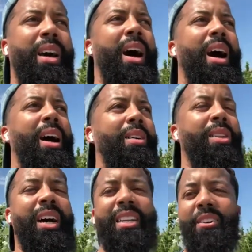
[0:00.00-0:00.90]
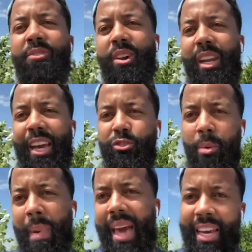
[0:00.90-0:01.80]
a different
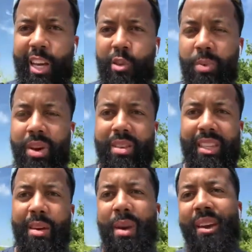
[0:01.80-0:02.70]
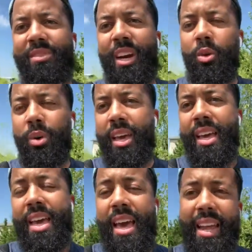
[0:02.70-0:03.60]
traumatic experience that they may have dealt with,
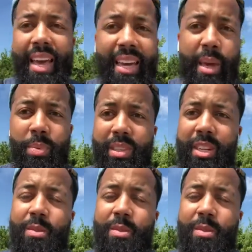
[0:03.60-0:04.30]
and they keep it to